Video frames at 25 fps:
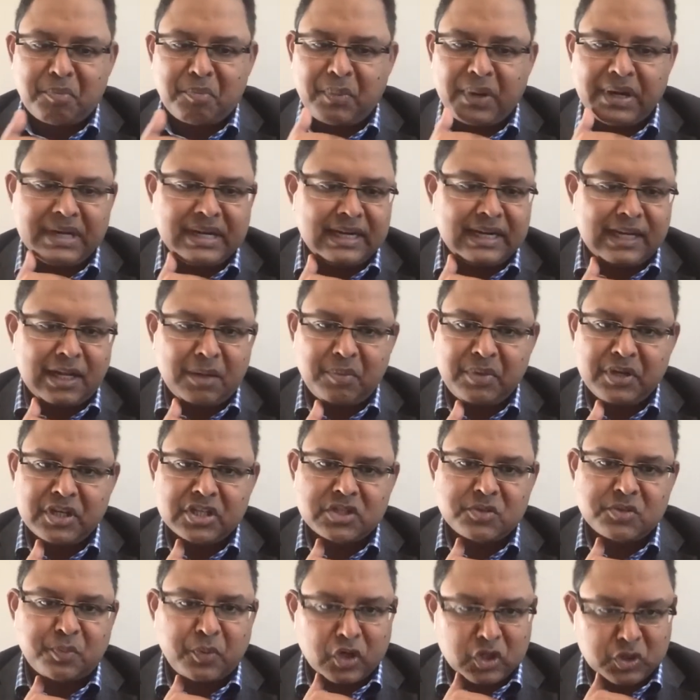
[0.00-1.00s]
kept my
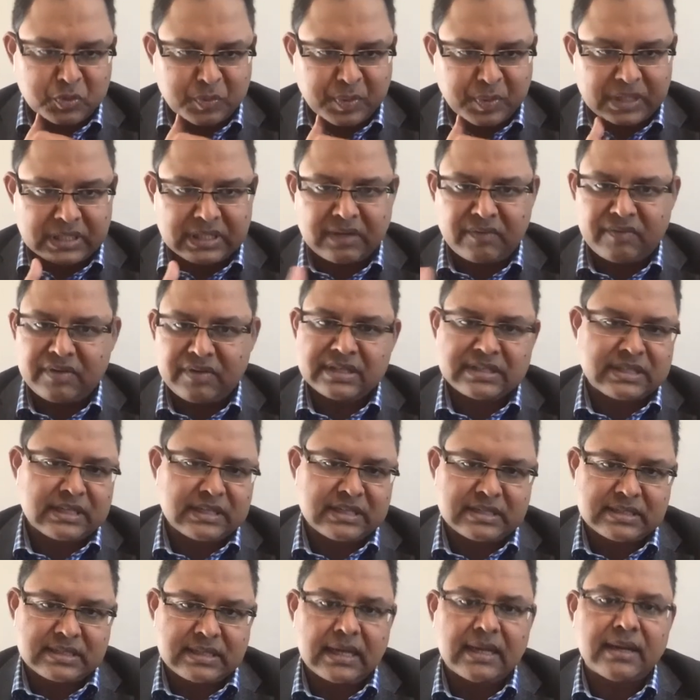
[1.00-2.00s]
database prospectively
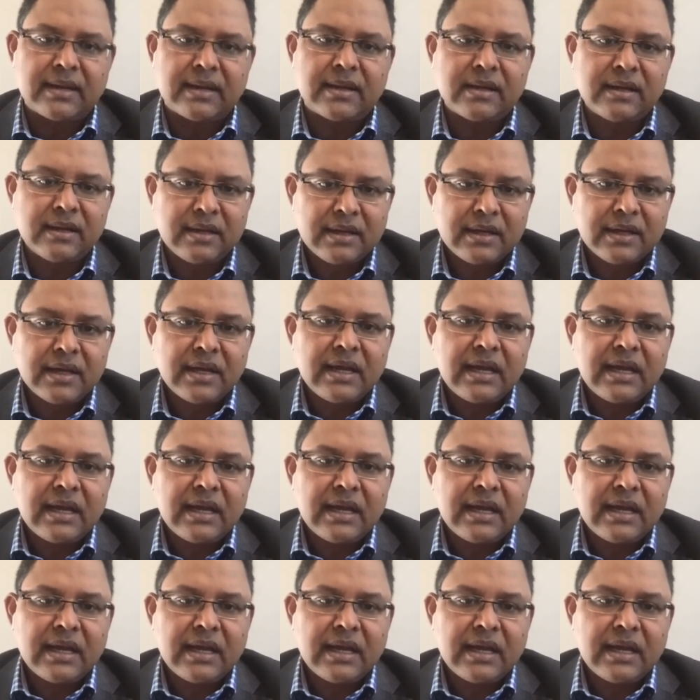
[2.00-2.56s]
since then